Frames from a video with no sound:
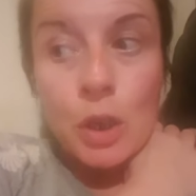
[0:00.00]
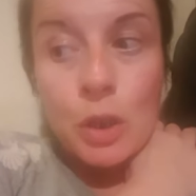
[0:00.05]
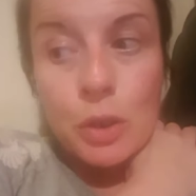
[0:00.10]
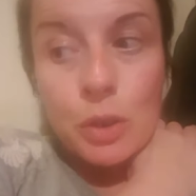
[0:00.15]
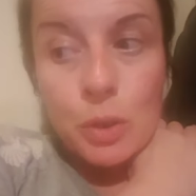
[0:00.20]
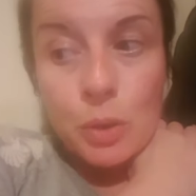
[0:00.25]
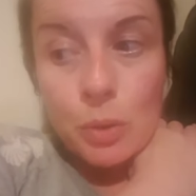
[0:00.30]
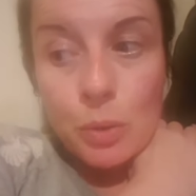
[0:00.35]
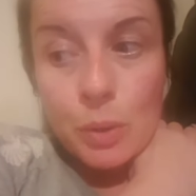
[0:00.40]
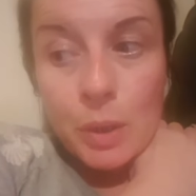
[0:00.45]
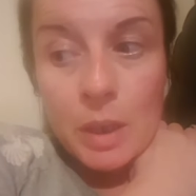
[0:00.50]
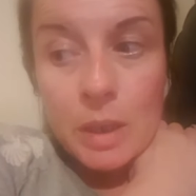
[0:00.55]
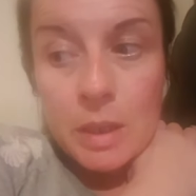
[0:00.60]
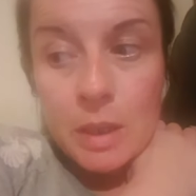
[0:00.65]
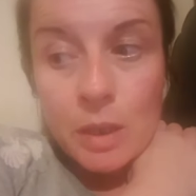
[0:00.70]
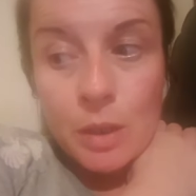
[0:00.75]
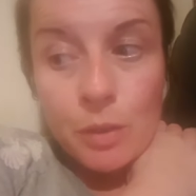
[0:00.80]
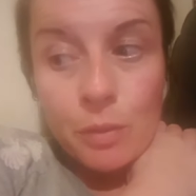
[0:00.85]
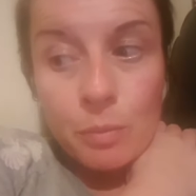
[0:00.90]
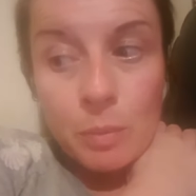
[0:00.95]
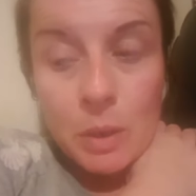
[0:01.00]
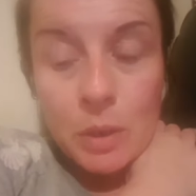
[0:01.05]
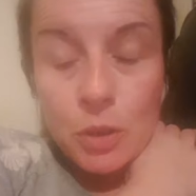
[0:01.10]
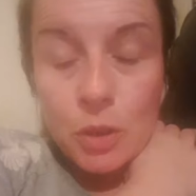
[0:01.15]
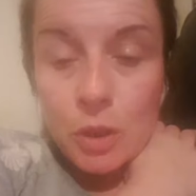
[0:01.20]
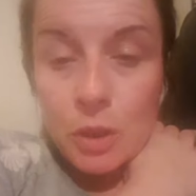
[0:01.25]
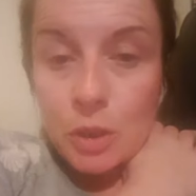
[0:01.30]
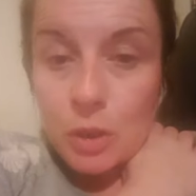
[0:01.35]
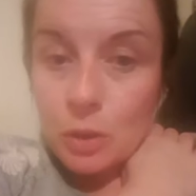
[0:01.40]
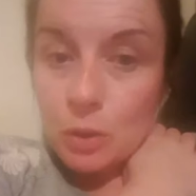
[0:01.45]
So as I've
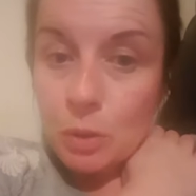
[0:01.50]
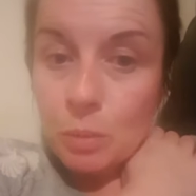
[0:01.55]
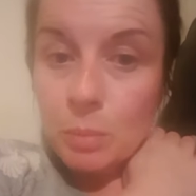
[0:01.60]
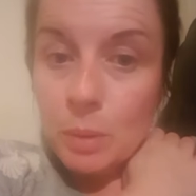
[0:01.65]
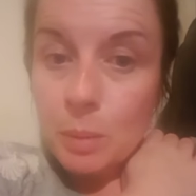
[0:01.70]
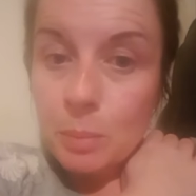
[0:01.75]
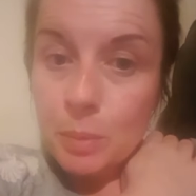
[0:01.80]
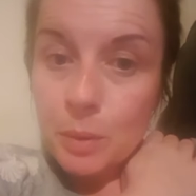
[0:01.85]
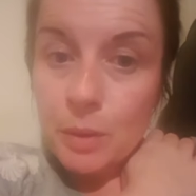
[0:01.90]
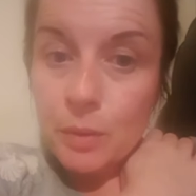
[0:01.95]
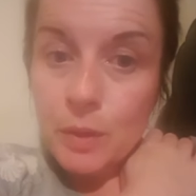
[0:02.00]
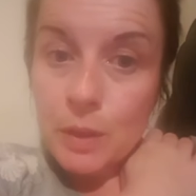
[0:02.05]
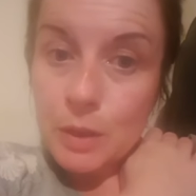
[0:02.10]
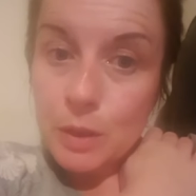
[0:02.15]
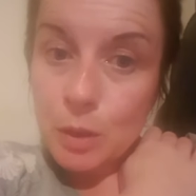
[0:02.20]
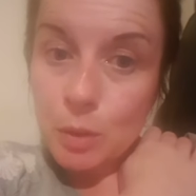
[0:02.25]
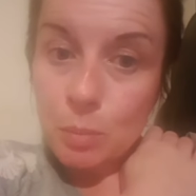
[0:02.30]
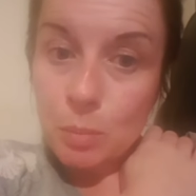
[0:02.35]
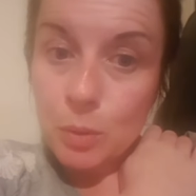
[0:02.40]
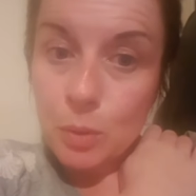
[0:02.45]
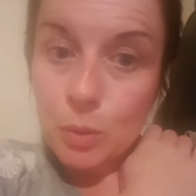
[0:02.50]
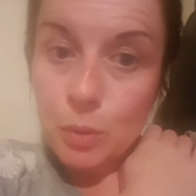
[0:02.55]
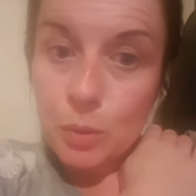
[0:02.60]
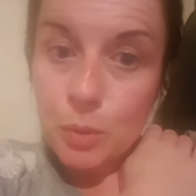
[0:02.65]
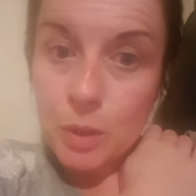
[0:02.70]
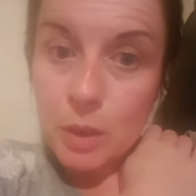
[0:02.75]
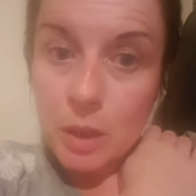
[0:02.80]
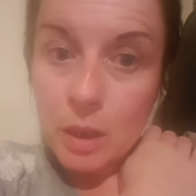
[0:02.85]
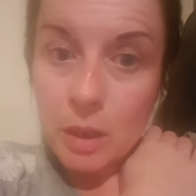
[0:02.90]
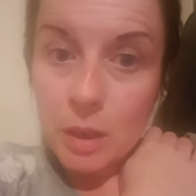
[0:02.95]
mentioned in all my previous
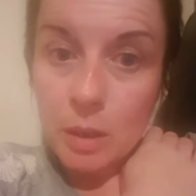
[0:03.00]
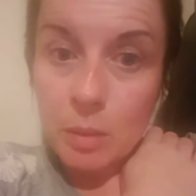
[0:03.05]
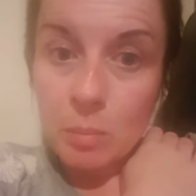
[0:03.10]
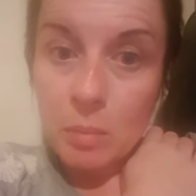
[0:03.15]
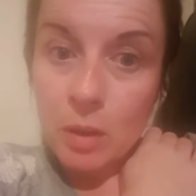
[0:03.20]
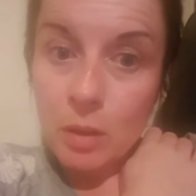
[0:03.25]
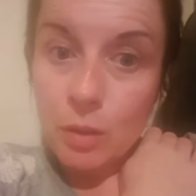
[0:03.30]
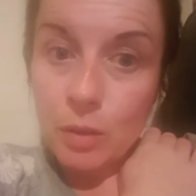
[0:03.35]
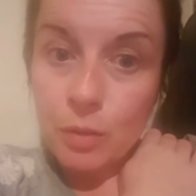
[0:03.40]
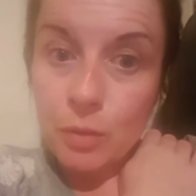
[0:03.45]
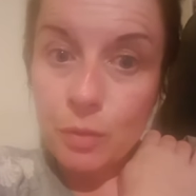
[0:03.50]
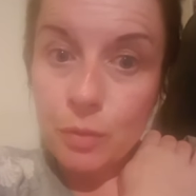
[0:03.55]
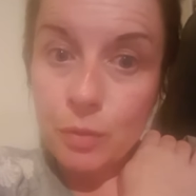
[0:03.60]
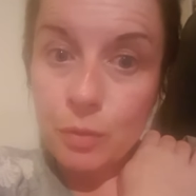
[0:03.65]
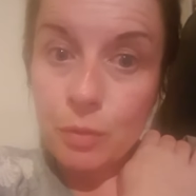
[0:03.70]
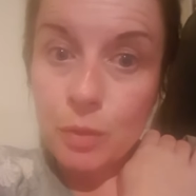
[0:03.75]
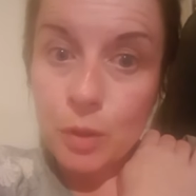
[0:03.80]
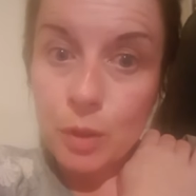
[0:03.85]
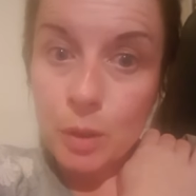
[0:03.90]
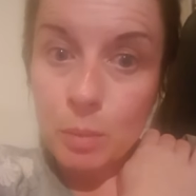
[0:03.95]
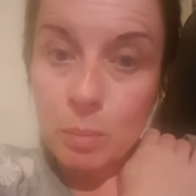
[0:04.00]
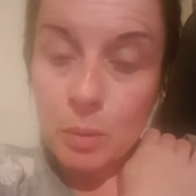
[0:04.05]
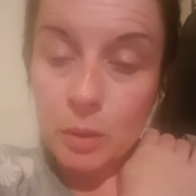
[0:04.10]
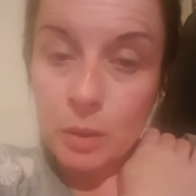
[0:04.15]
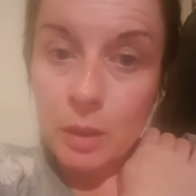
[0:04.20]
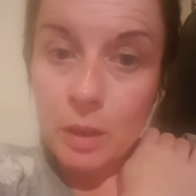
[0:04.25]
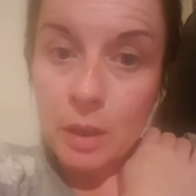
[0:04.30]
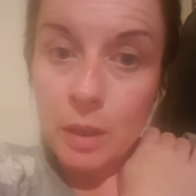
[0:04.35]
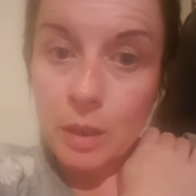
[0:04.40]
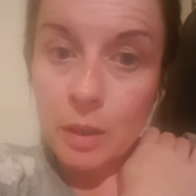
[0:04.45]
uploads, I'm of royal
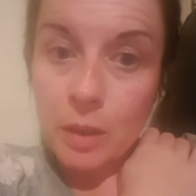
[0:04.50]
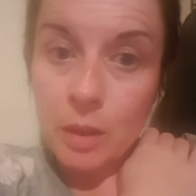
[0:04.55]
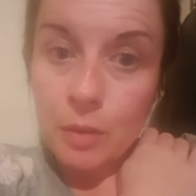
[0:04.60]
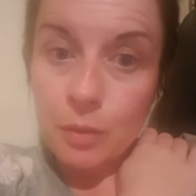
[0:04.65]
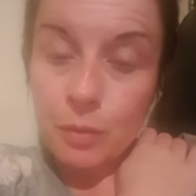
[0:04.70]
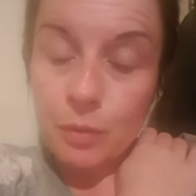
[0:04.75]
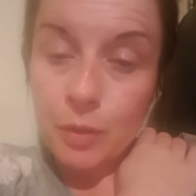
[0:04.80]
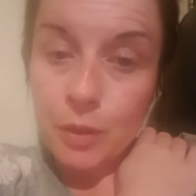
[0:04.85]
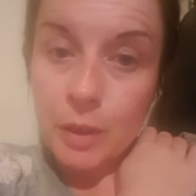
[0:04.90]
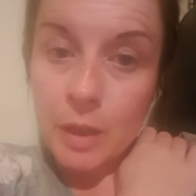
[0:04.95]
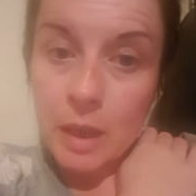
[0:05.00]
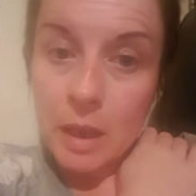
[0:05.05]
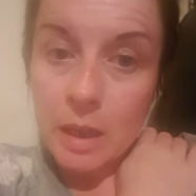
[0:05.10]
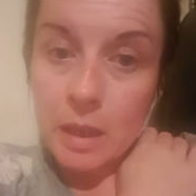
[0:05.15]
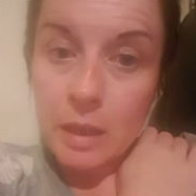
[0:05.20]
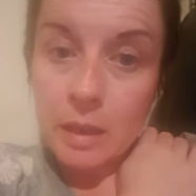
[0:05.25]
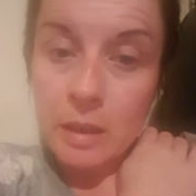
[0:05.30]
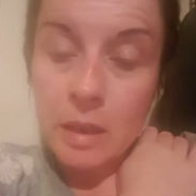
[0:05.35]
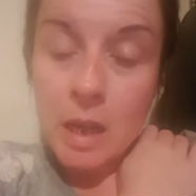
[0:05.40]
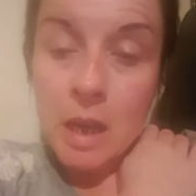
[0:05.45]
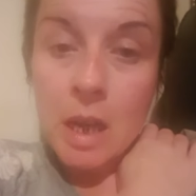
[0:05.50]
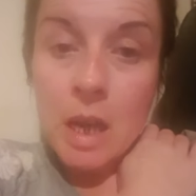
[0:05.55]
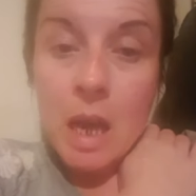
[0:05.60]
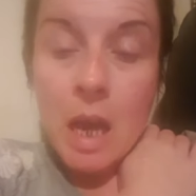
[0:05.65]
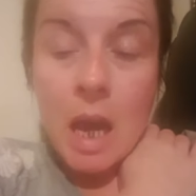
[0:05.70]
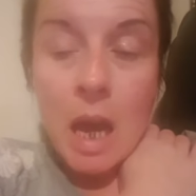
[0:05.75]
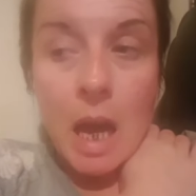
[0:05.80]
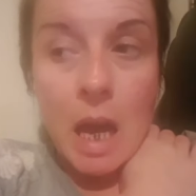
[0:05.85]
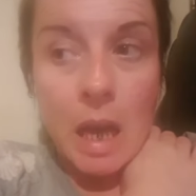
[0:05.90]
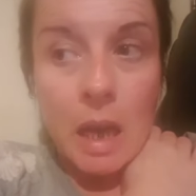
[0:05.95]
bloodline up for Nan
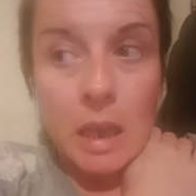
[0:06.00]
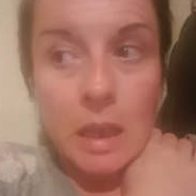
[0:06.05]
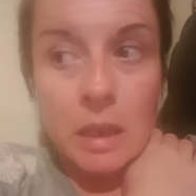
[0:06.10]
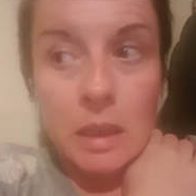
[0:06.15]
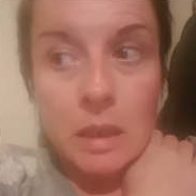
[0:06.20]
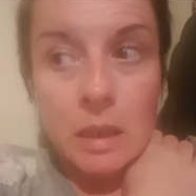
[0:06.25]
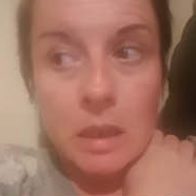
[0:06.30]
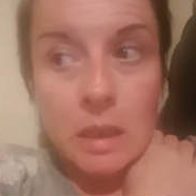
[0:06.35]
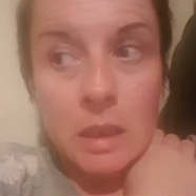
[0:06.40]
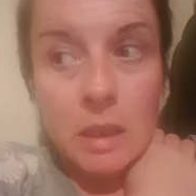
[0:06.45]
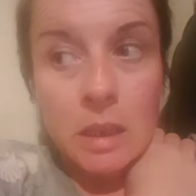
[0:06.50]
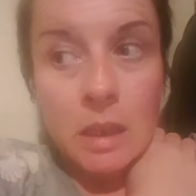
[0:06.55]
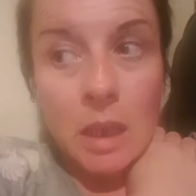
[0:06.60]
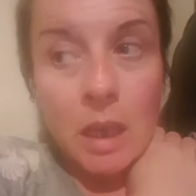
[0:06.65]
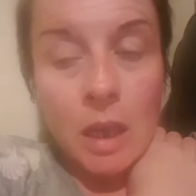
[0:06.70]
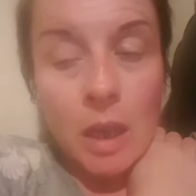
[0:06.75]
and